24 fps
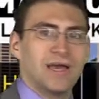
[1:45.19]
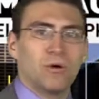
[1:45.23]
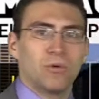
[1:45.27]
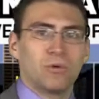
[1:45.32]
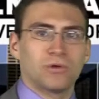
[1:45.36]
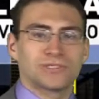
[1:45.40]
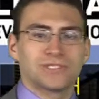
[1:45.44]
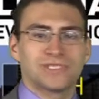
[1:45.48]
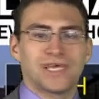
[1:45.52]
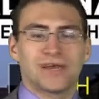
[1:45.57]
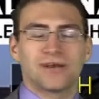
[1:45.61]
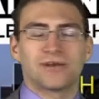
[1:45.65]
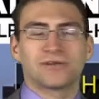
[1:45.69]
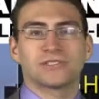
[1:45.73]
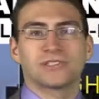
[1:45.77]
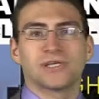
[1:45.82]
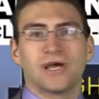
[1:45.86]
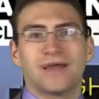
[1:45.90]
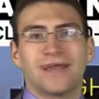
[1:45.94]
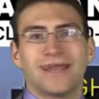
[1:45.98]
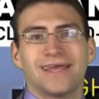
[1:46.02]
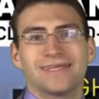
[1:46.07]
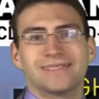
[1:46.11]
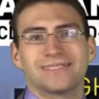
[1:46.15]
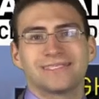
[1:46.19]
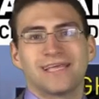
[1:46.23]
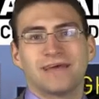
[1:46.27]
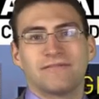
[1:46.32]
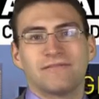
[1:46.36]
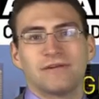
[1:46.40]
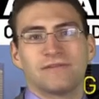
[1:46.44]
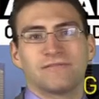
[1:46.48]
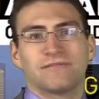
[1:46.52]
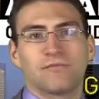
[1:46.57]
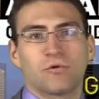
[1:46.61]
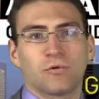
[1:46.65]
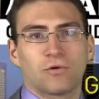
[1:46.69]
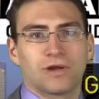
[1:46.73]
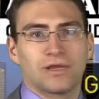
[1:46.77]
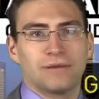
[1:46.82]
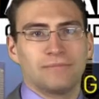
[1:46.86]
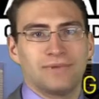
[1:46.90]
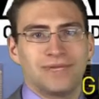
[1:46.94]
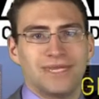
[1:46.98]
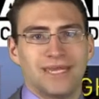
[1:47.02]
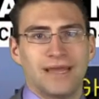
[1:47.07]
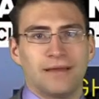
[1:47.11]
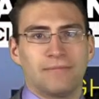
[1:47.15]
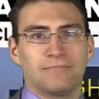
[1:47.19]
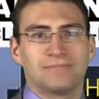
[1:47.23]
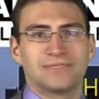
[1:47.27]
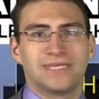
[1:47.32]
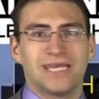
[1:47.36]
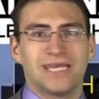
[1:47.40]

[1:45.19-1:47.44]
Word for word: We'll set our sun at seven forty p m